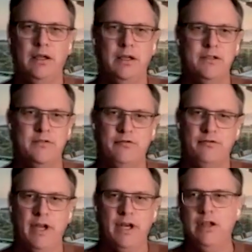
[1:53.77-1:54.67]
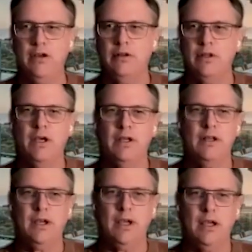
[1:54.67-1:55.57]
it's funny on the
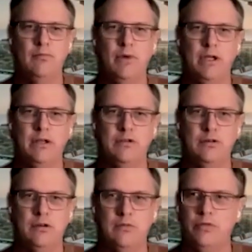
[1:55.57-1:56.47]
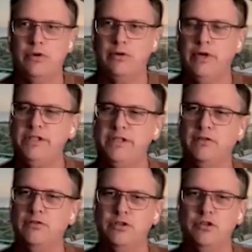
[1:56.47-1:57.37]
other hand, but you're not
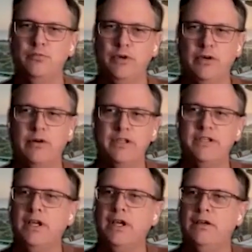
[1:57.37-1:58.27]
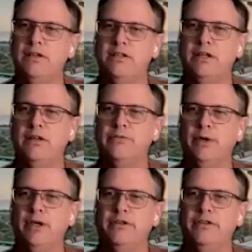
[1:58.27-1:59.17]
progressing because you're progressing at a
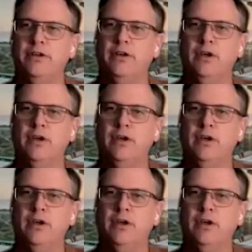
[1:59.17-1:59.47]
snail's pace.